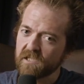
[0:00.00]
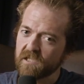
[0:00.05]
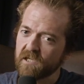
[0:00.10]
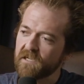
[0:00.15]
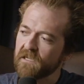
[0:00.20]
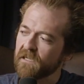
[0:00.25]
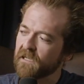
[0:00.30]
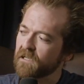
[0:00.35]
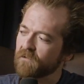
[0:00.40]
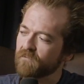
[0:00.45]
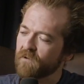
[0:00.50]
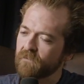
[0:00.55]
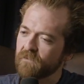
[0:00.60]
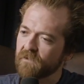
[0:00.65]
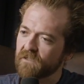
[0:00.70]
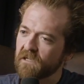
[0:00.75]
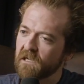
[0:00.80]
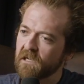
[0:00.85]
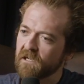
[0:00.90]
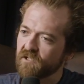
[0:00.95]
you're going to get a
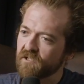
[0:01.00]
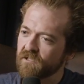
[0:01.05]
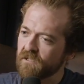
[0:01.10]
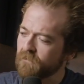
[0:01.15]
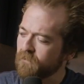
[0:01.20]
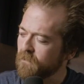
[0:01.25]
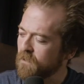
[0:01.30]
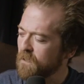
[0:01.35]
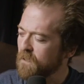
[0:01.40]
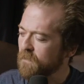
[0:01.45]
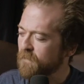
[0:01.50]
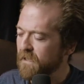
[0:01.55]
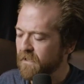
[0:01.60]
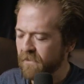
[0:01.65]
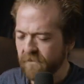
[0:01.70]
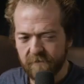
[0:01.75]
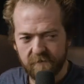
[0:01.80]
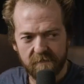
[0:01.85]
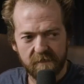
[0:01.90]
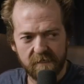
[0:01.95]
reputation of, oh,
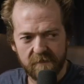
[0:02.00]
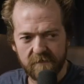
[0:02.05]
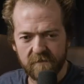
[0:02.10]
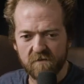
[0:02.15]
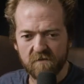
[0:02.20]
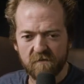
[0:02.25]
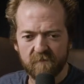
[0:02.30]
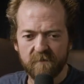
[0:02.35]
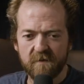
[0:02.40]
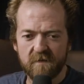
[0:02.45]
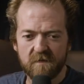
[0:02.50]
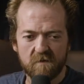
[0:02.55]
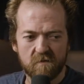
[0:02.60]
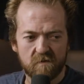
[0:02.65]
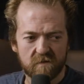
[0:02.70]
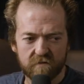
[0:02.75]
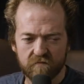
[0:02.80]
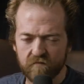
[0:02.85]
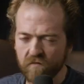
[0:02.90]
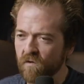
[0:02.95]
that, that little
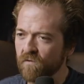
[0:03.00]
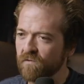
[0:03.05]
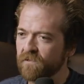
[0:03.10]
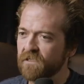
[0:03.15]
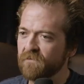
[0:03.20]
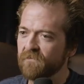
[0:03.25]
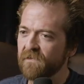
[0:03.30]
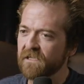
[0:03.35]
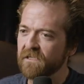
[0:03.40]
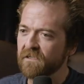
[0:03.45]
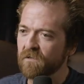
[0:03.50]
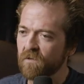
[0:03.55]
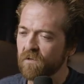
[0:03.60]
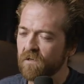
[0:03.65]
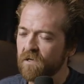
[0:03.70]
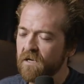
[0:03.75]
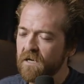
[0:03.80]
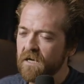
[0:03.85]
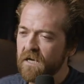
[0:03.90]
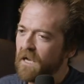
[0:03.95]
fellow was rude to me,
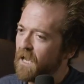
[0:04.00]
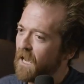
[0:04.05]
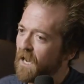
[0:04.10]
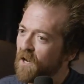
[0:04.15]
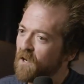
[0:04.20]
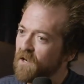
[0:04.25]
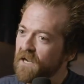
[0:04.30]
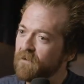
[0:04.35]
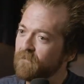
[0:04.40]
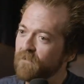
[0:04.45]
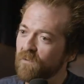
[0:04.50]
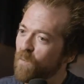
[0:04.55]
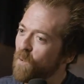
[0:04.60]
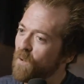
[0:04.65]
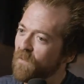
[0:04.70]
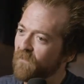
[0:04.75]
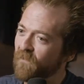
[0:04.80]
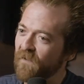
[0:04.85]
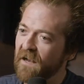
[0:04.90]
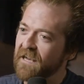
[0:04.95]
or I never
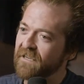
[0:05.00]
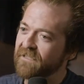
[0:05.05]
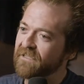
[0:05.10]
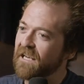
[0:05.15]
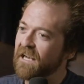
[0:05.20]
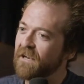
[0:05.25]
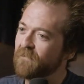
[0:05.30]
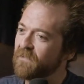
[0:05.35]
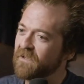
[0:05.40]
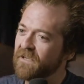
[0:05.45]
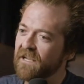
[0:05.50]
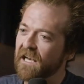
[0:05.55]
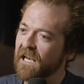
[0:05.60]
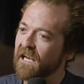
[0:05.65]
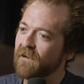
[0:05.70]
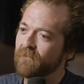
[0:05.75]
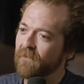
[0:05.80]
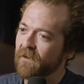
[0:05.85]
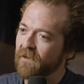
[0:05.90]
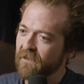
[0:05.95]
want that to happen
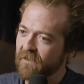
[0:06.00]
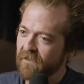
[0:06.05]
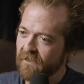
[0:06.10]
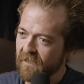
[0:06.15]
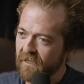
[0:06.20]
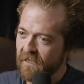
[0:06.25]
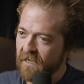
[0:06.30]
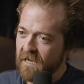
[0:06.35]
ever.